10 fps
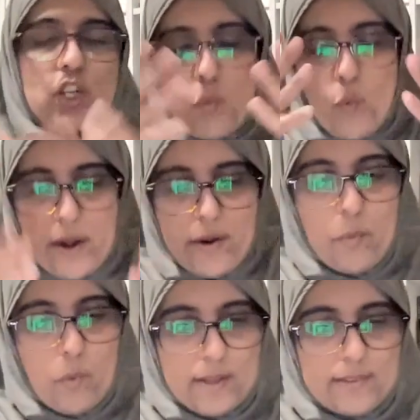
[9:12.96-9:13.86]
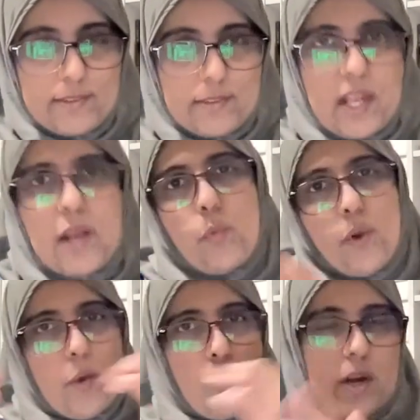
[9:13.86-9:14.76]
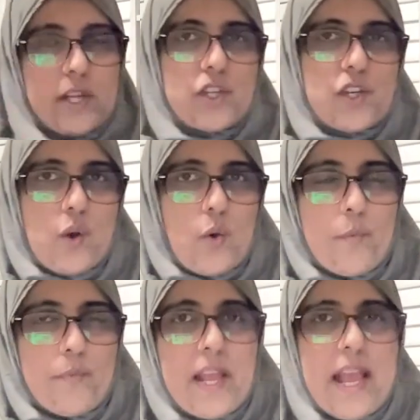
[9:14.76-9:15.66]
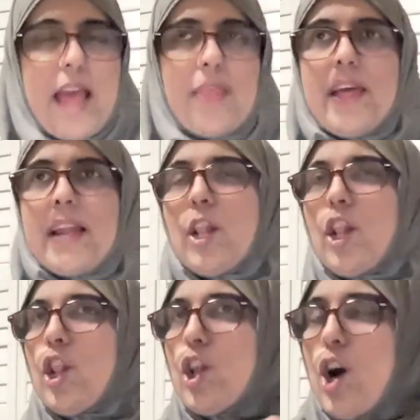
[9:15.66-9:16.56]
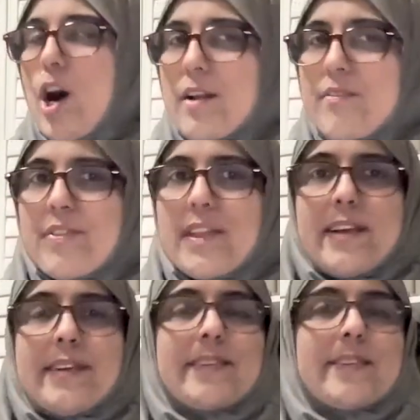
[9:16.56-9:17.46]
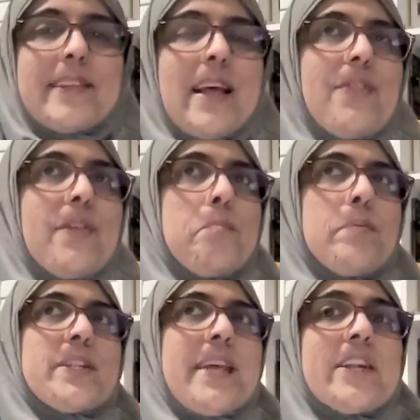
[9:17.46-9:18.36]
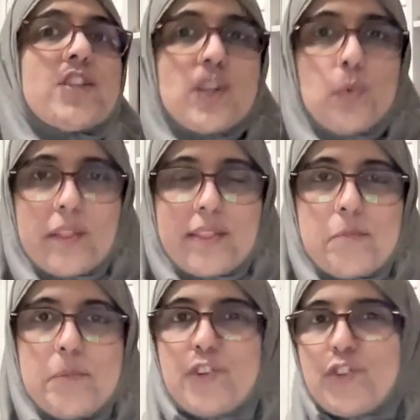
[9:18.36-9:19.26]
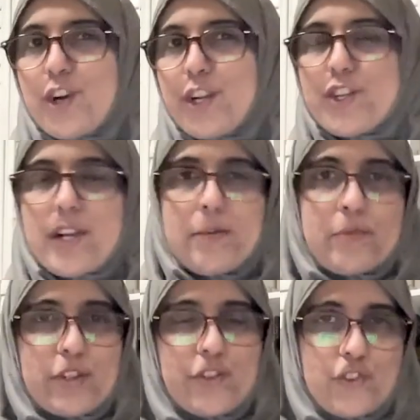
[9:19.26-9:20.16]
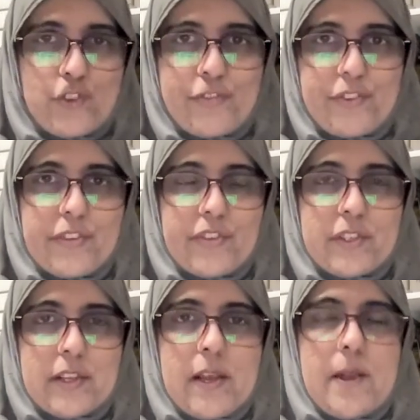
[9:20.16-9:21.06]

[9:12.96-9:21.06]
To where I was and where I wanted to go. And then a lot of things, the potential within me started to come to the surface.